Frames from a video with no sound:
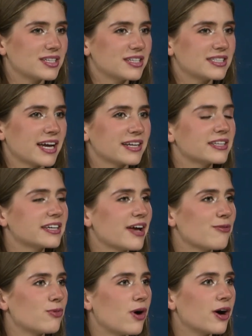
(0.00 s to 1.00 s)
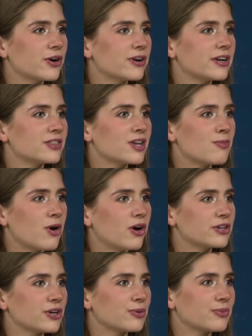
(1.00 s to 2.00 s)
technically have water in them all
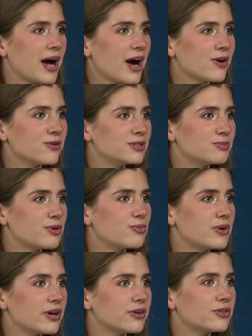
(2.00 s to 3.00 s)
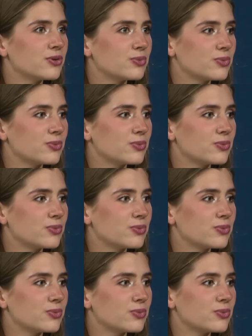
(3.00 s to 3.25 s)
year round, mm. but right. will in the